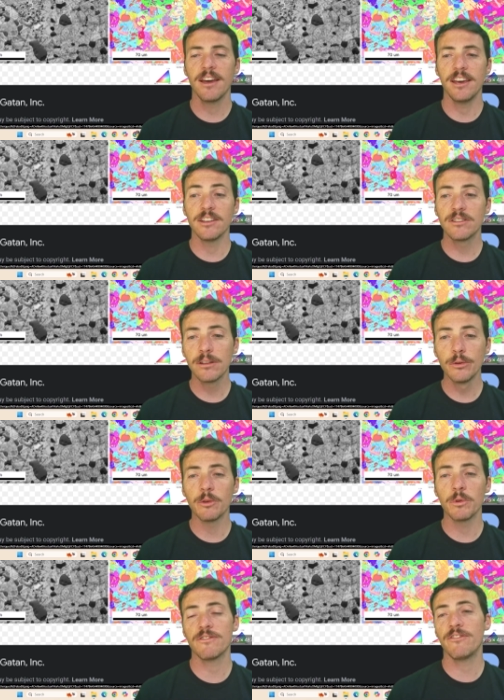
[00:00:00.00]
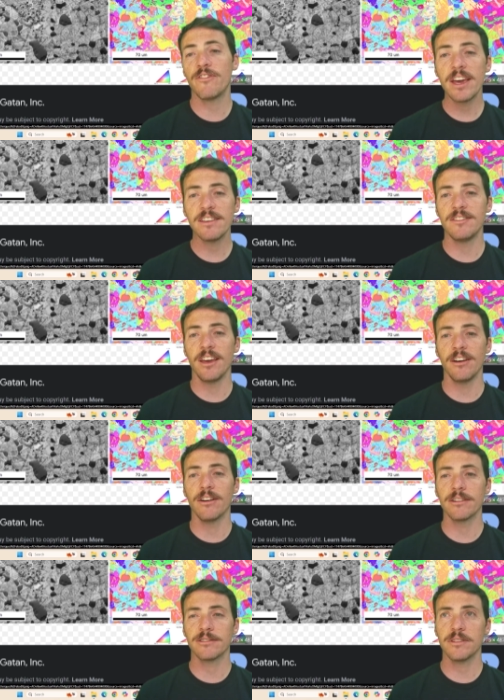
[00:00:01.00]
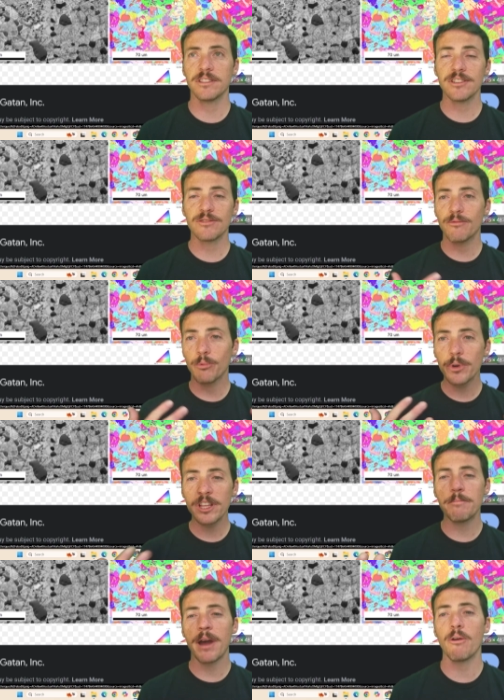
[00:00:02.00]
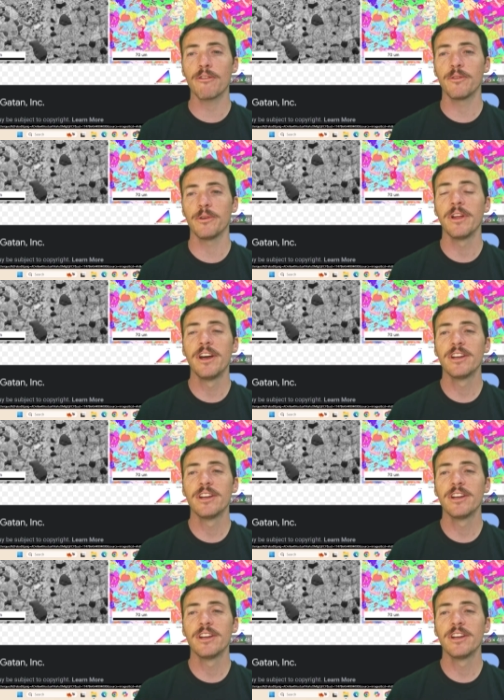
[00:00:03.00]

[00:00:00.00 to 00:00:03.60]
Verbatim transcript: including which phase they are. So this is really powerful